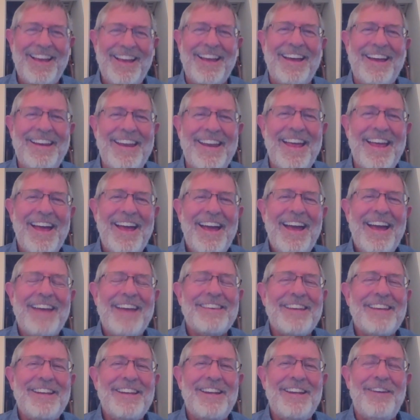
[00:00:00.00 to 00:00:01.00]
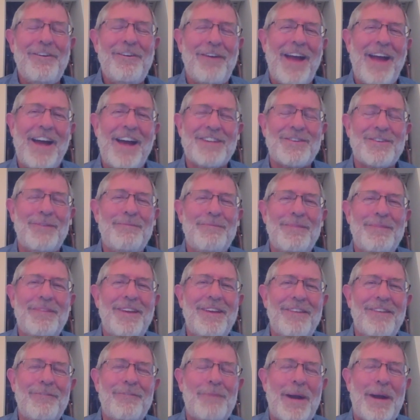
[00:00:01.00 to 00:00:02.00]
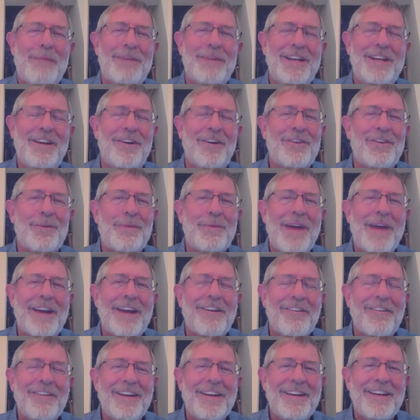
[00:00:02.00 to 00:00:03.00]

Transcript: And then you guys probably know the record.